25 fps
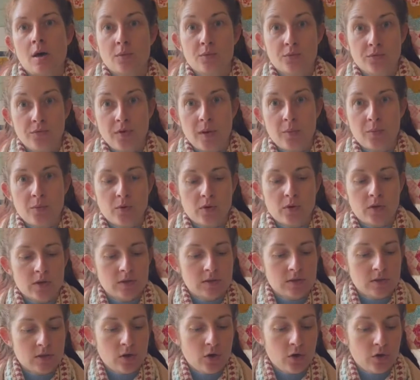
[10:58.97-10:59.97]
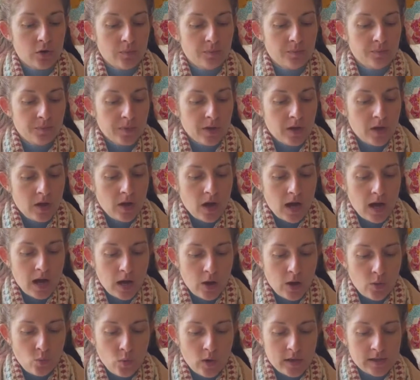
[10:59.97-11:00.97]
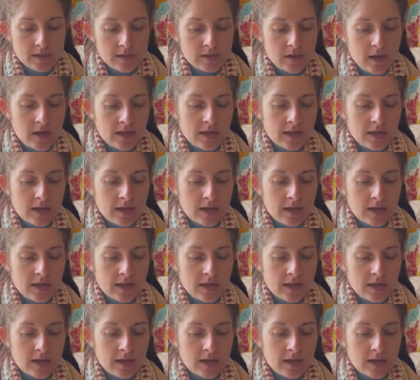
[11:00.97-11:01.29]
fabric. So once I